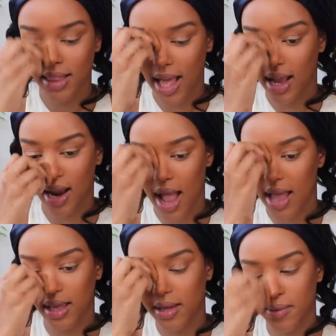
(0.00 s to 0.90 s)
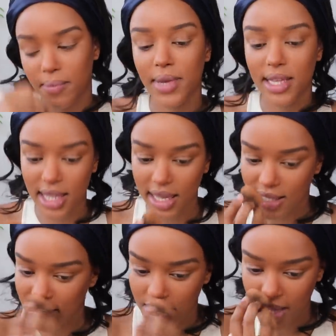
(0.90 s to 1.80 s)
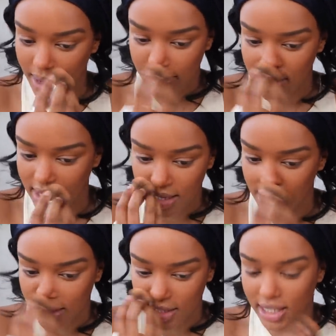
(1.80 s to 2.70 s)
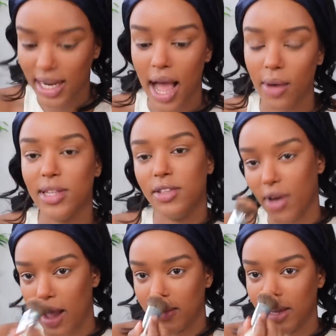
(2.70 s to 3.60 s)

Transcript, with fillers: that like me taking some time to chill out is fine.